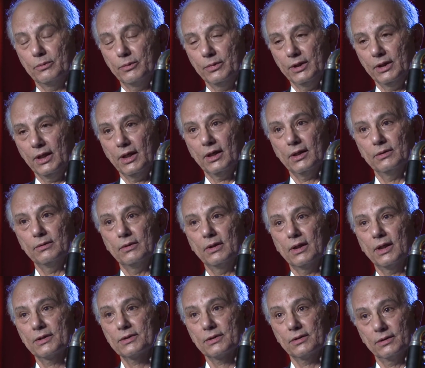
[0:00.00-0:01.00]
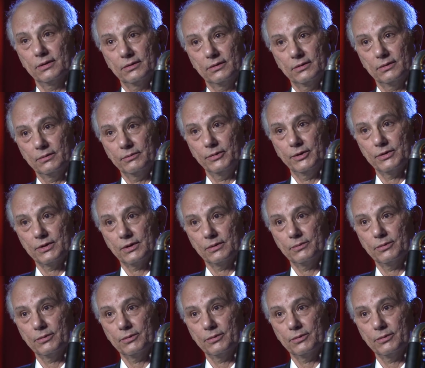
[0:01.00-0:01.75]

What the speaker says: we had excellent music